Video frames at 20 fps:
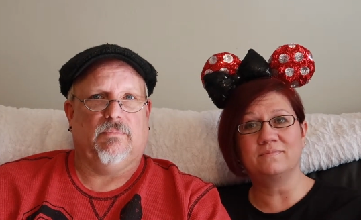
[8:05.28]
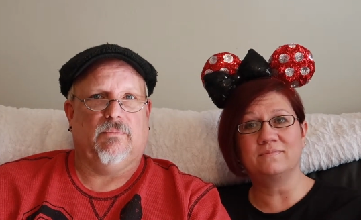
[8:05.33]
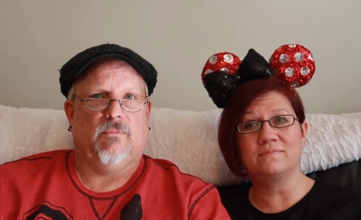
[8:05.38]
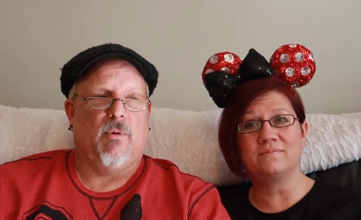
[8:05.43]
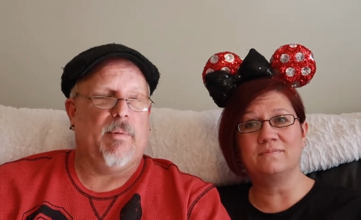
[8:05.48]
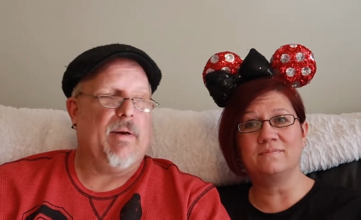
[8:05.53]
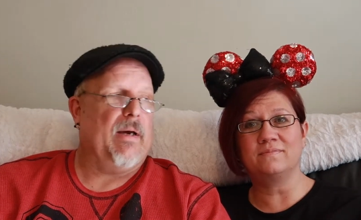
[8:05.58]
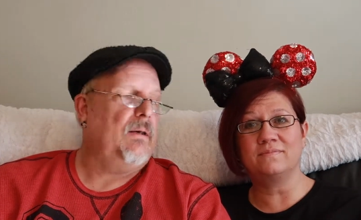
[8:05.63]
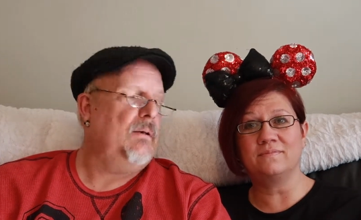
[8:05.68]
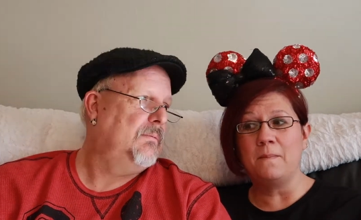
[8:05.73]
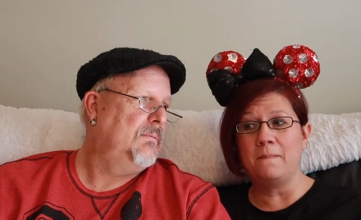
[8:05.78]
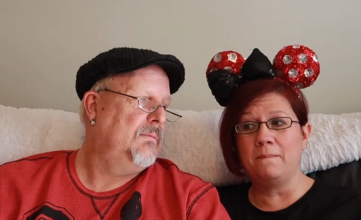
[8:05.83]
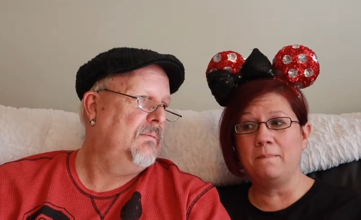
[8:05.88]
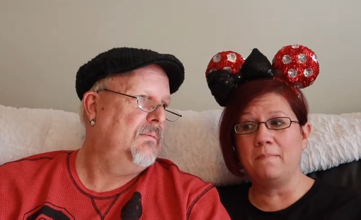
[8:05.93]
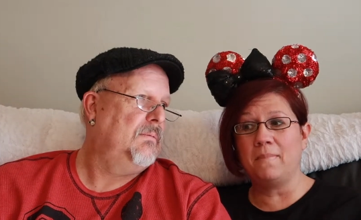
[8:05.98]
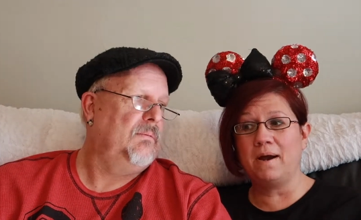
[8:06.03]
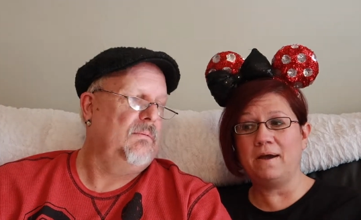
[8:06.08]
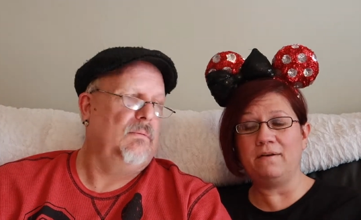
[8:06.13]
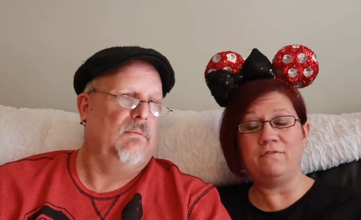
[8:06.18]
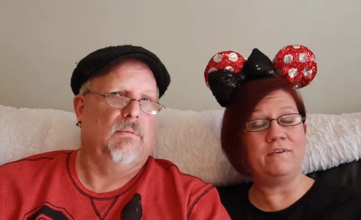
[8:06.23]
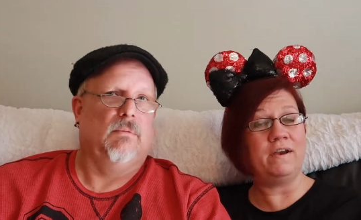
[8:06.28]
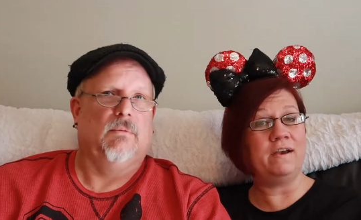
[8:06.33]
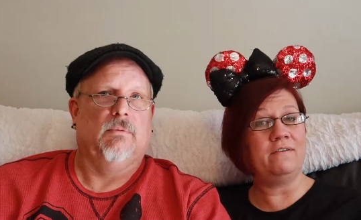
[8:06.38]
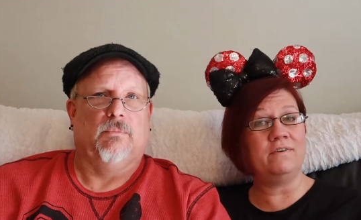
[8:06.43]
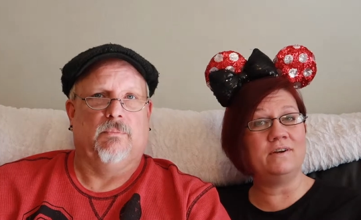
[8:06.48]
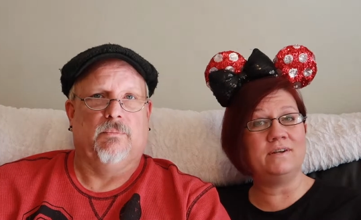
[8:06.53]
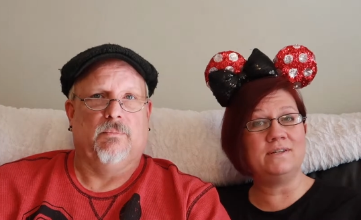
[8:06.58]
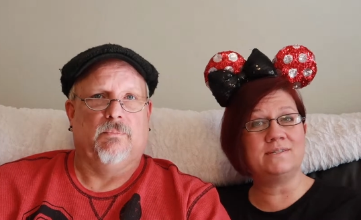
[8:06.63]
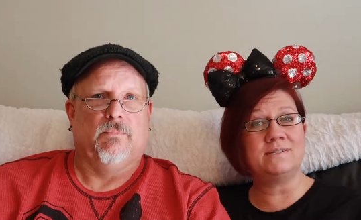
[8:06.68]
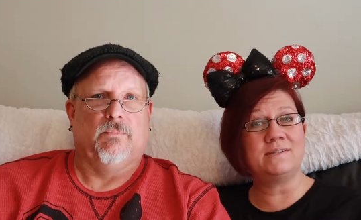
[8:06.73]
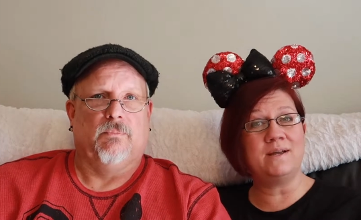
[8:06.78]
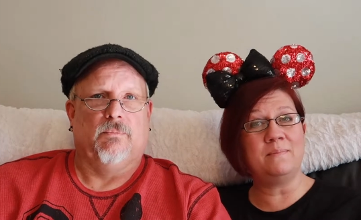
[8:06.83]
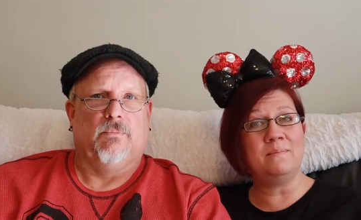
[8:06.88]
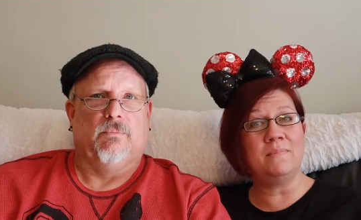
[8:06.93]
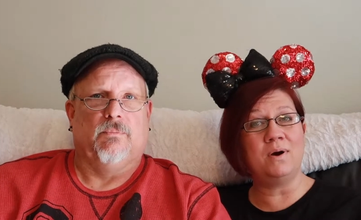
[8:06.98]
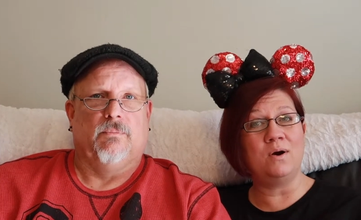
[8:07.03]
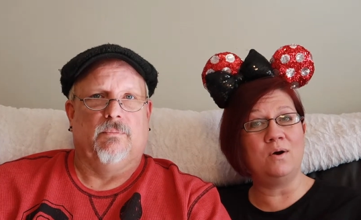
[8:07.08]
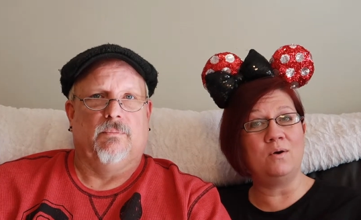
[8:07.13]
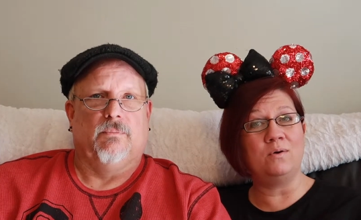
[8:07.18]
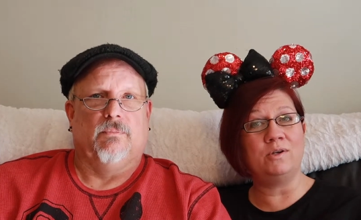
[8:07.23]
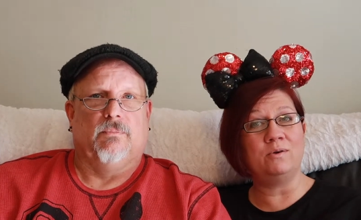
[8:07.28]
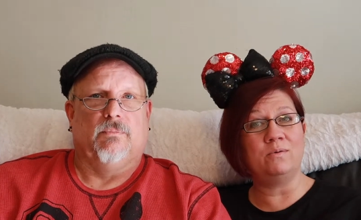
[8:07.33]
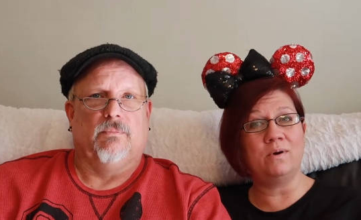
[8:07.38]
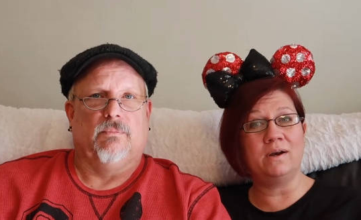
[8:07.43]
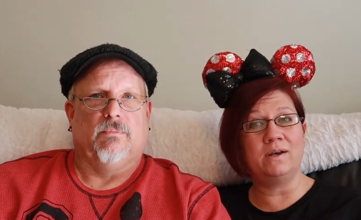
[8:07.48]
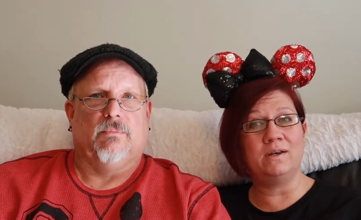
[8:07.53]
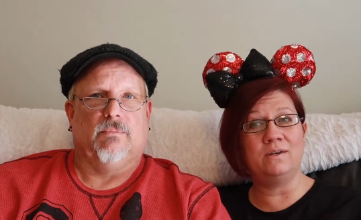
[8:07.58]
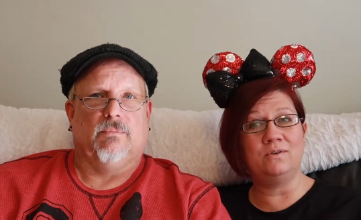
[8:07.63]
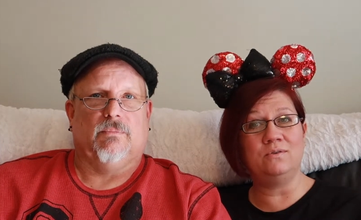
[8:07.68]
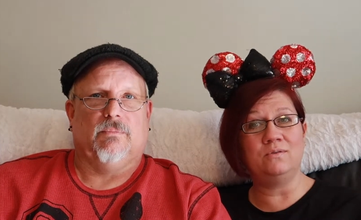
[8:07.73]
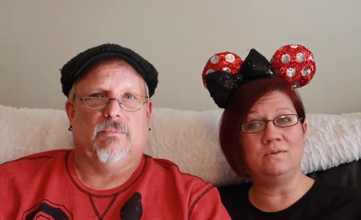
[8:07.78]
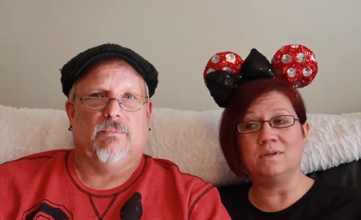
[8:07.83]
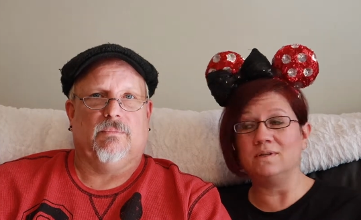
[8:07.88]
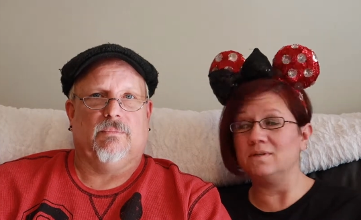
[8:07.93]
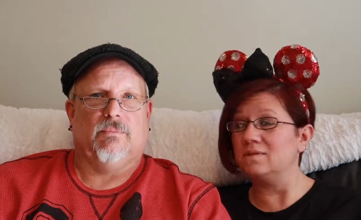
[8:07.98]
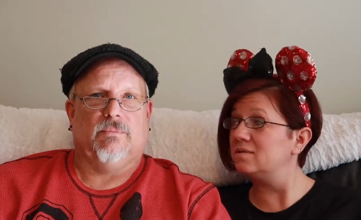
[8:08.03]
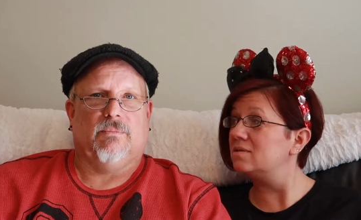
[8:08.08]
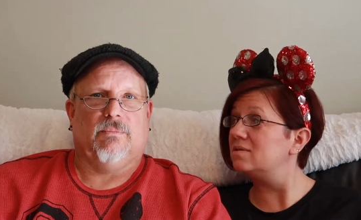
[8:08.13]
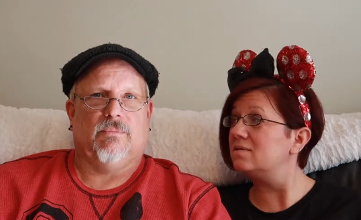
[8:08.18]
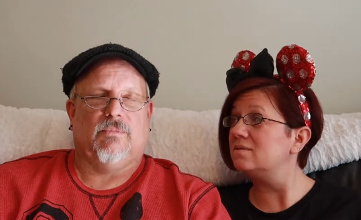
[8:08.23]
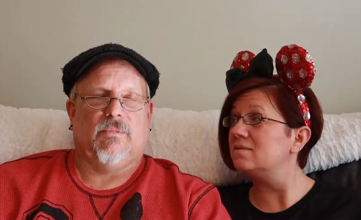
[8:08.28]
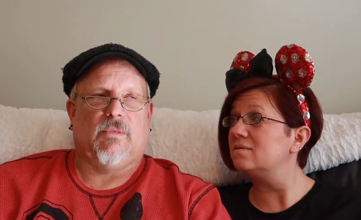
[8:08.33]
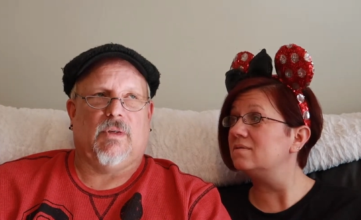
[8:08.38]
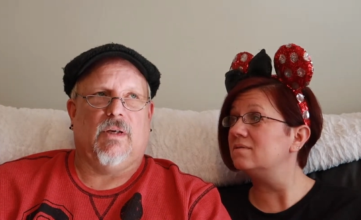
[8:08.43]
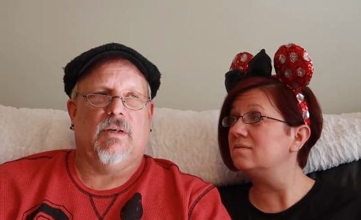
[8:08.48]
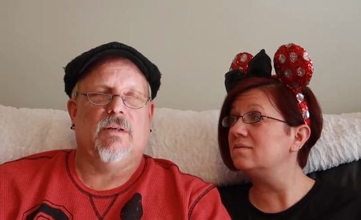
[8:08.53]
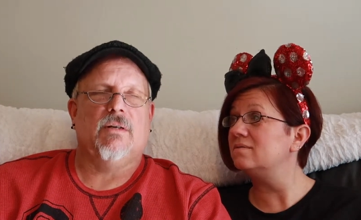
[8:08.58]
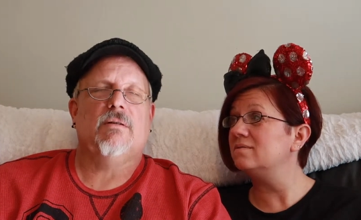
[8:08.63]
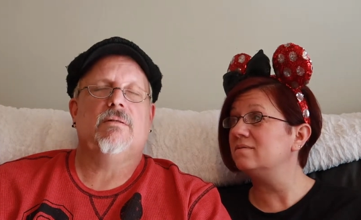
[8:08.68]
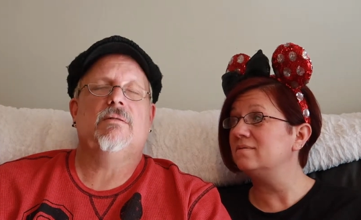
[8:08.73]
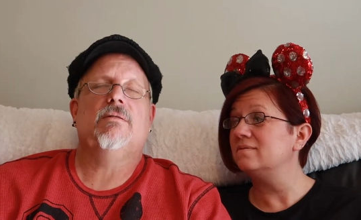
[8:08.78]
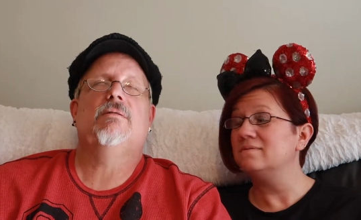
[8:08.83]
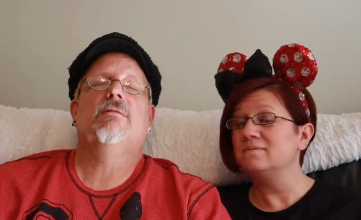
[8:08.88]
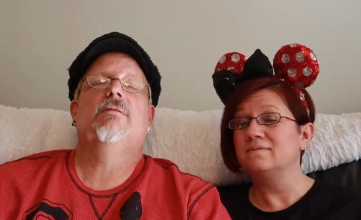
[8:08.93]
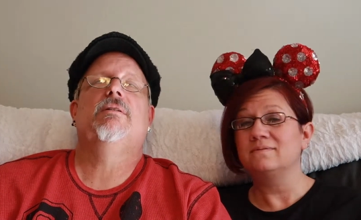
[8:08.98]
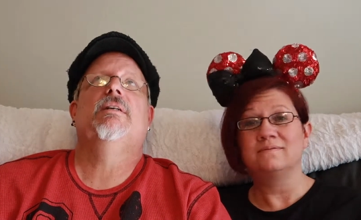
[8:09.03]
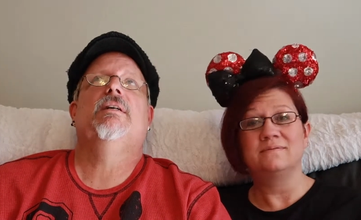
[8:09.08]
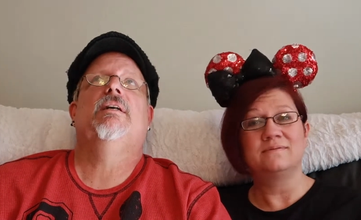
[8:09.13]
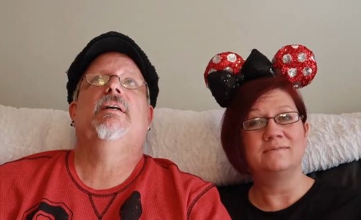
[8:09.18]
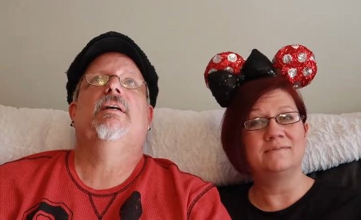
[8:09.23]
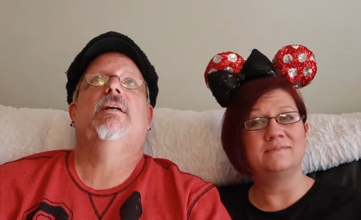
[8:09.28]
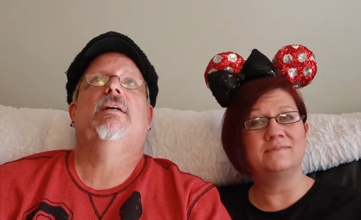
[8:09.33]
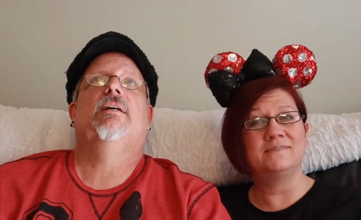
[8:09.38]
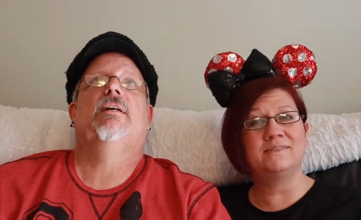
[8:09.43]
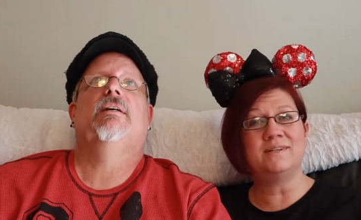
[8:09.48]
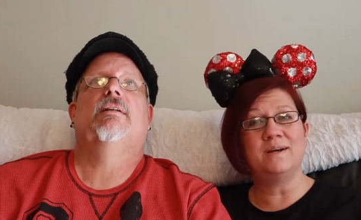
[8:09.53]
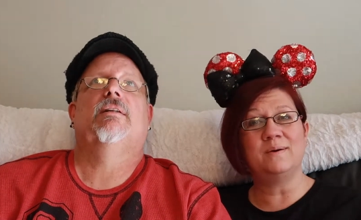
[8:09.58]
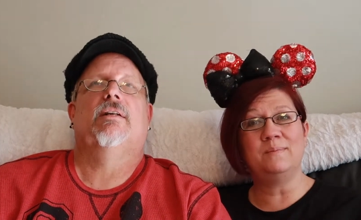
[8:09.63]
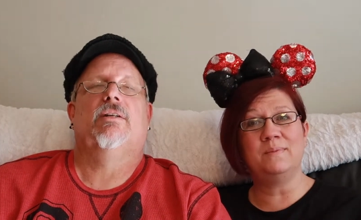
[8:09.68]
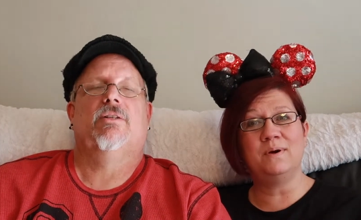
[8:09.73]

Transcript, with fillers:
Speaker 1: What about you?
Speaker 2: My favorite is Dumbo. You already knew this.
Speaker 1: Oh yeah.